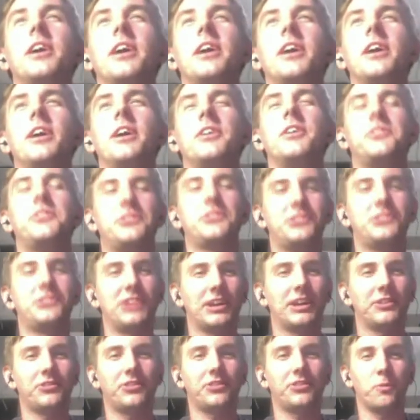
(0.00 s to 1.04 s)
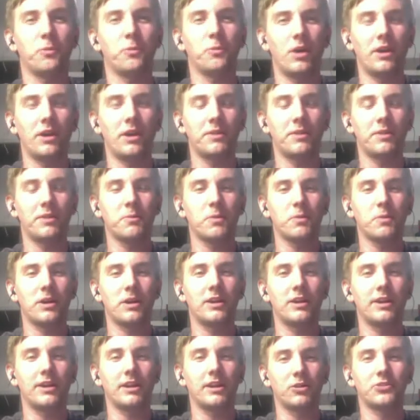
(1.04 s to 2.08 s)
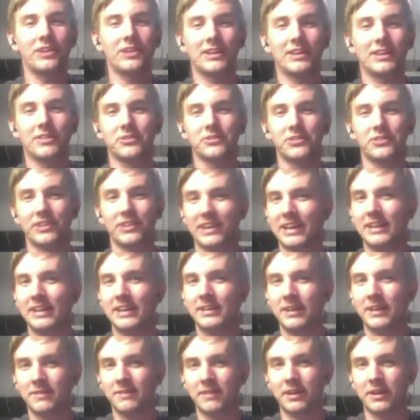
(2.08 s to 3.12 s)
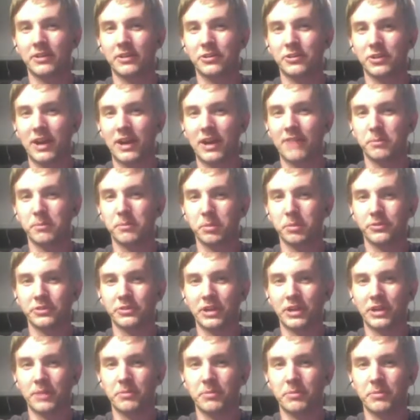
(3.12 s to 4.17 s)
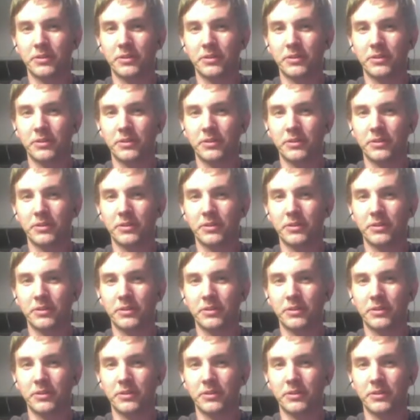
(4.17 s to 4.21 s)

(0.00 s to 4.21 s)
6 the one where it looks like there's the kid giving a giraffe a blowjob on the cover?